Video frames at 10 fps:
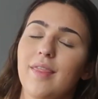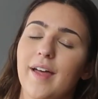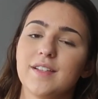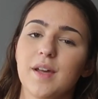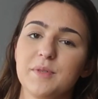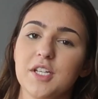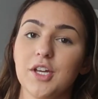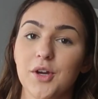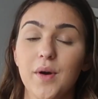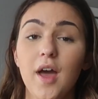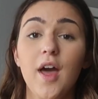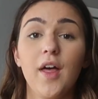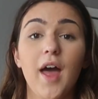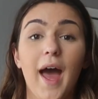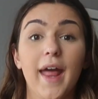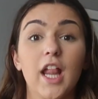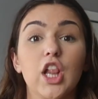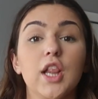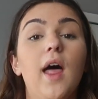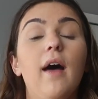that's up to you. I
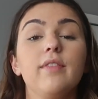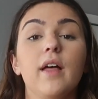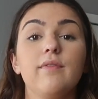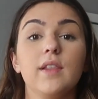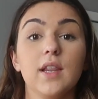love, love,